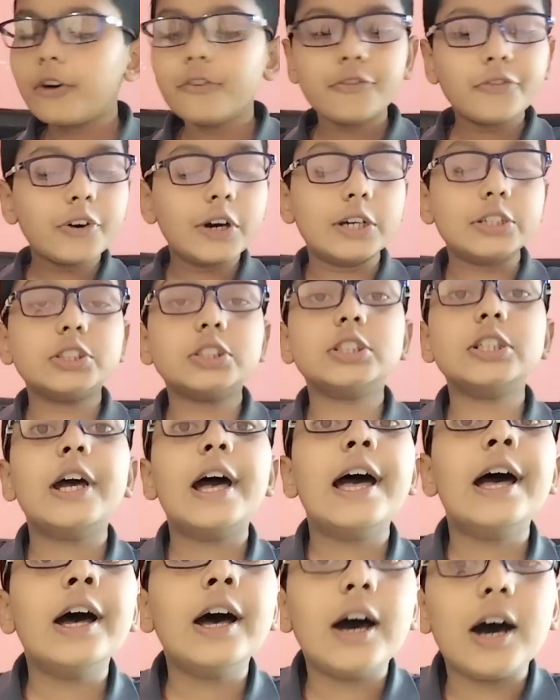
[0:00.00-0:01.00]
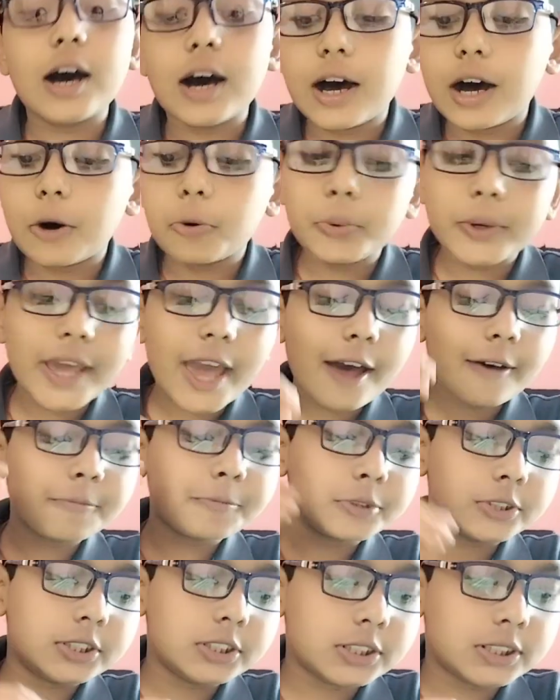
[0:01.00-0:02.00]
First, we have
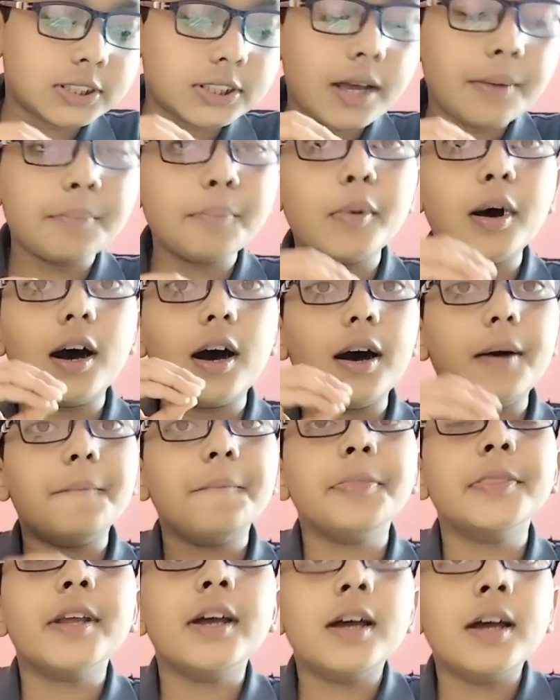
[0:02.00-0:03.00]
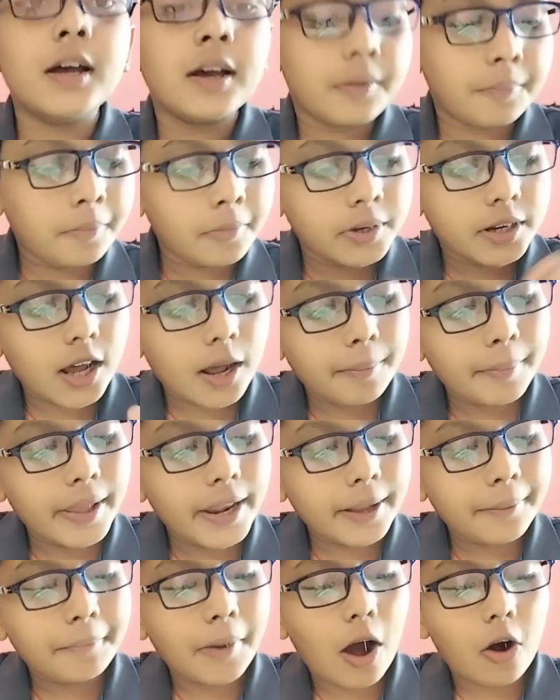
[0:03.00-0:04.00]
put some
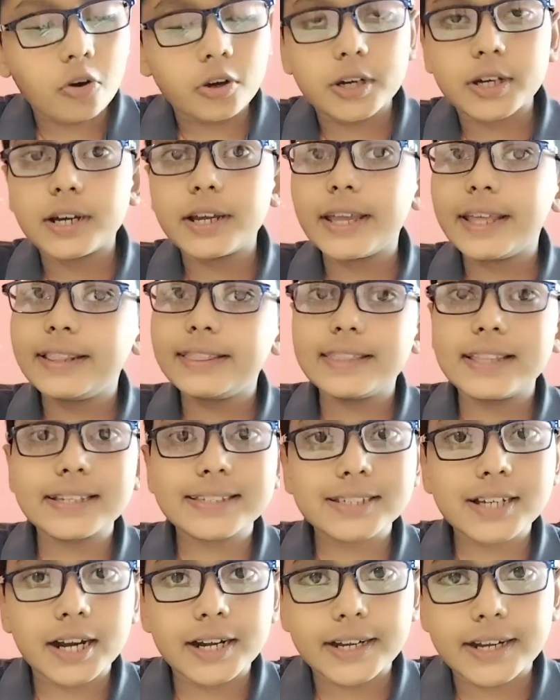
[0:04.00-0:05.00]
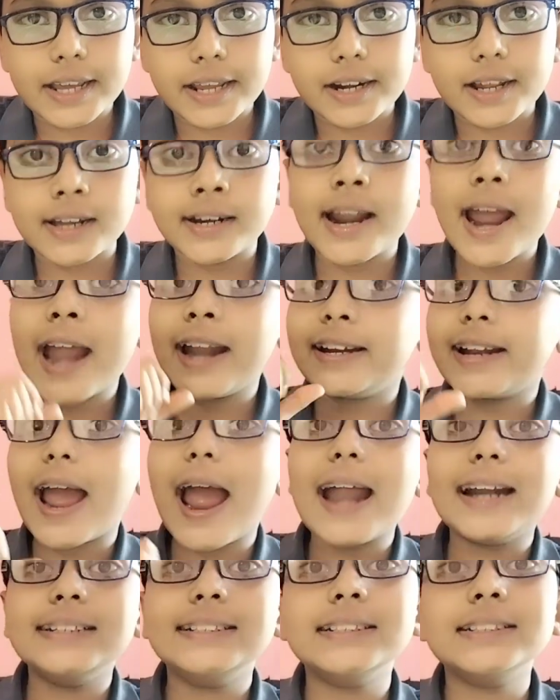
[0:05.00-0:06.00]
turmeric powder in this container and
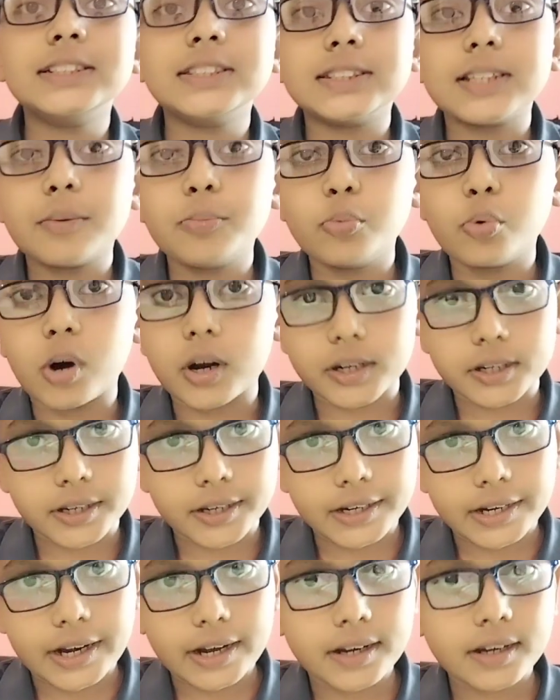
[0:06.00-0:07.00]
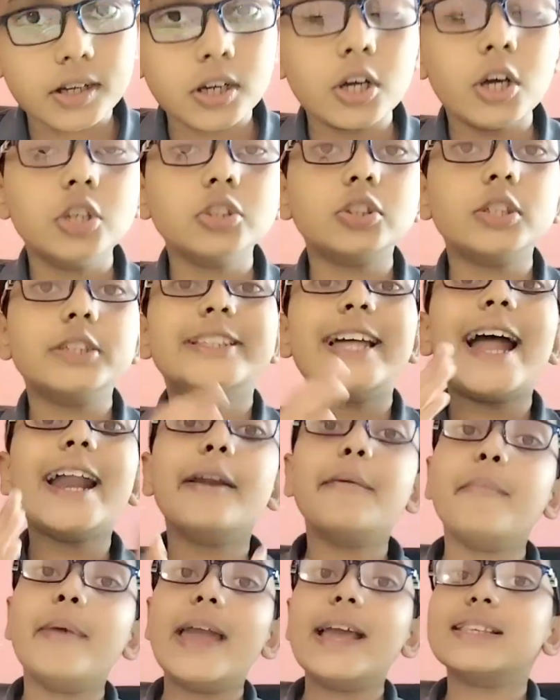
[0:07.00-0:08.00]
added some water in it. So
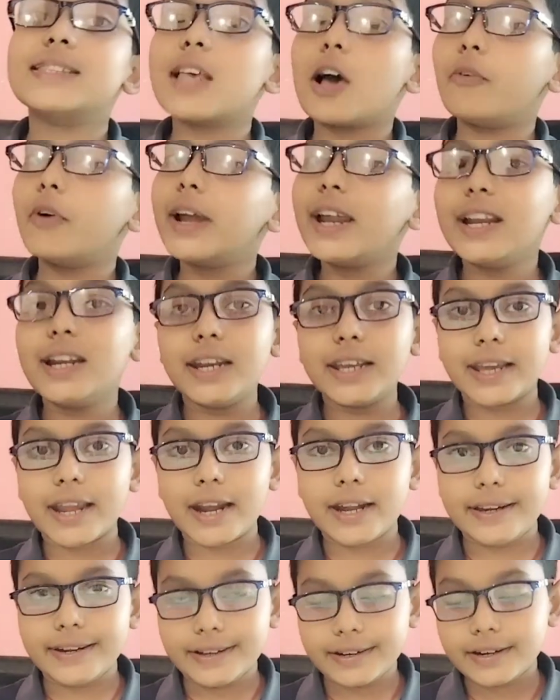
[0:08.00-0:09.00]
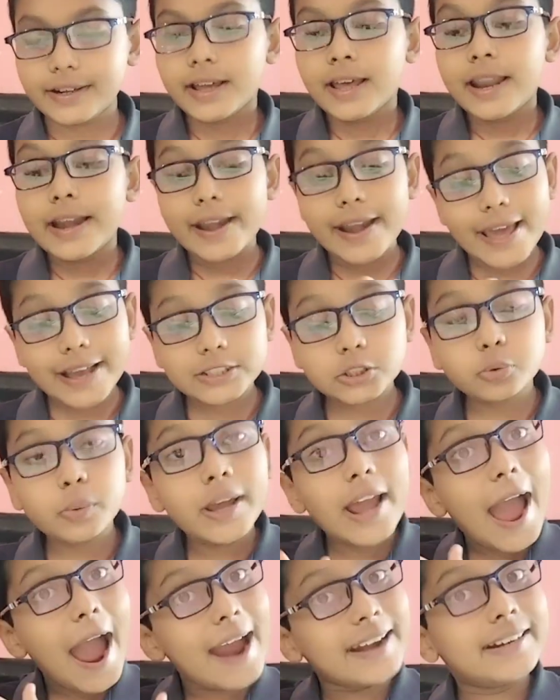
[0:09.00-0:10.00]
that makes our indicator. Next,
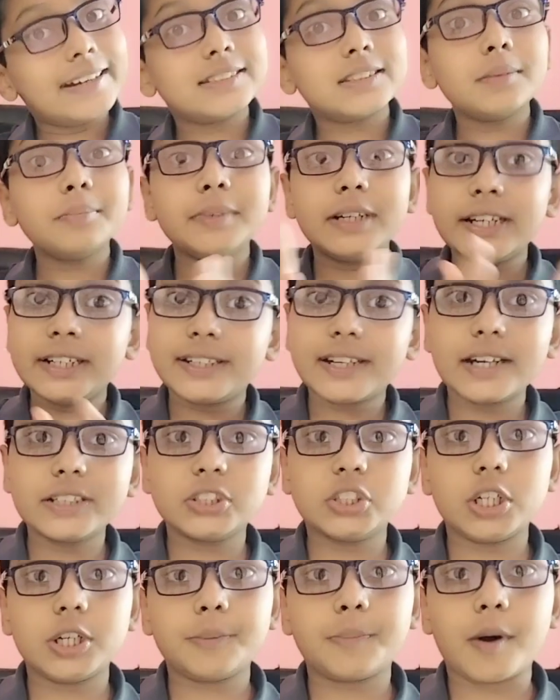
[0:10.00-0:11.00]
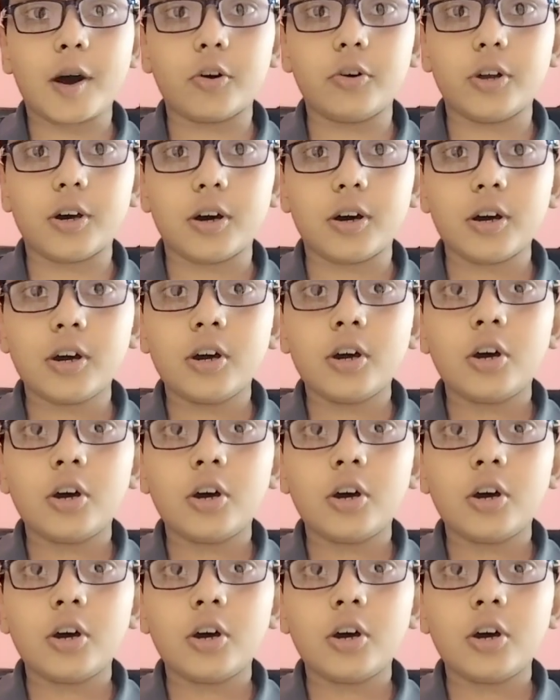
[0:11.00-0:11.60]
we added some detergent powder.